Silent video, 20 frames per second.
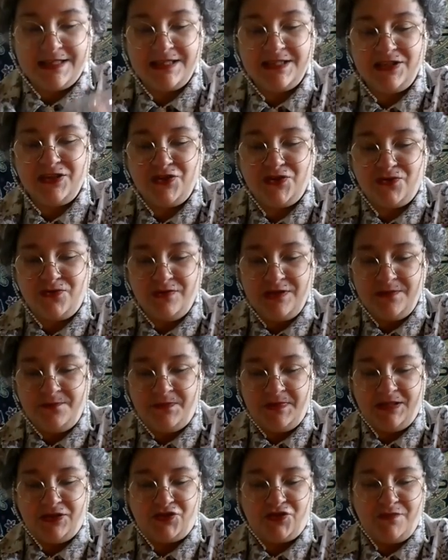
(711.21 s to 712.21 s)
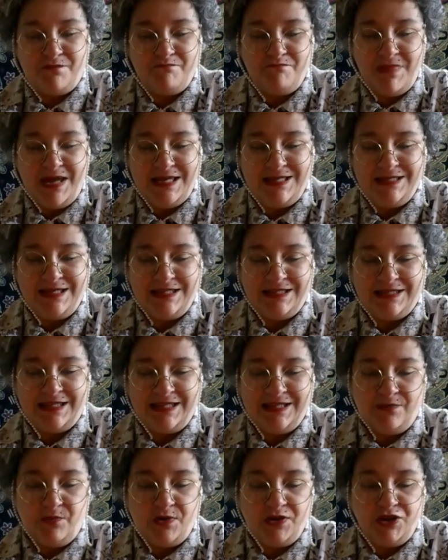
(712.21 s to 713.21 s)
This is going to be
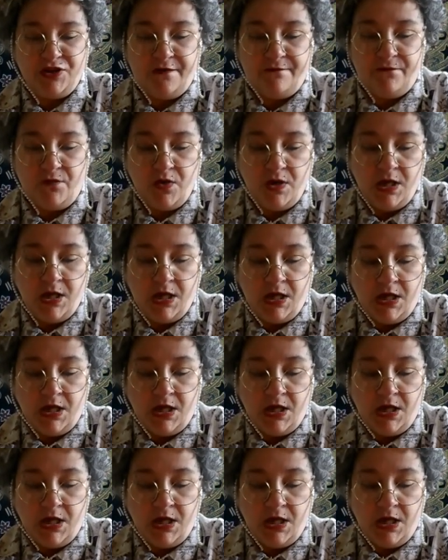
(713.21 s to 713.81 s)
tremendously wonderful.